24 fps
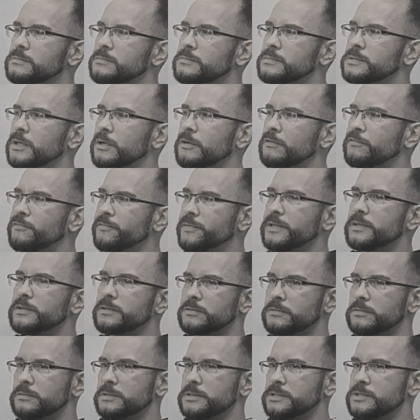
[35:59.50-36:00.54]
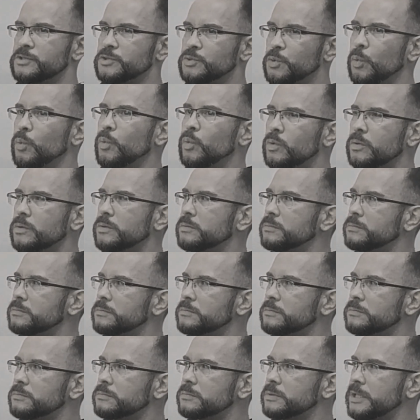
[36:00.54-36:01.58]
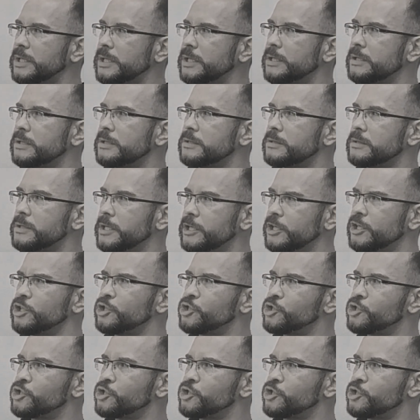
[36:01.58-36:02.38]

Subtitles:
you know, vehicle, this tool in a